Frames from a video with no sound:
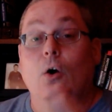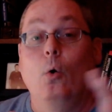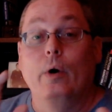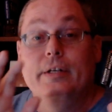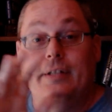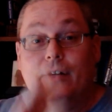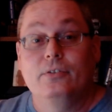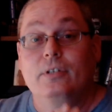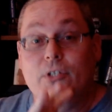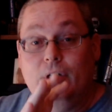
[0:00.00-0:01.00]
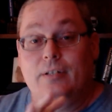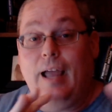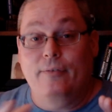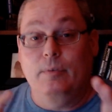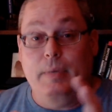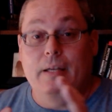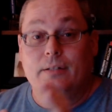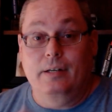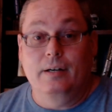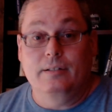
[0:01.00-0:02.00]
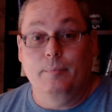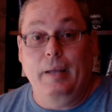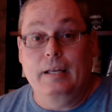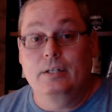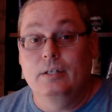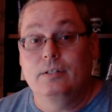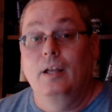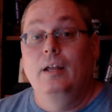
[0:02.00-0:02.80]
or it doesn't just have to be a series of pages.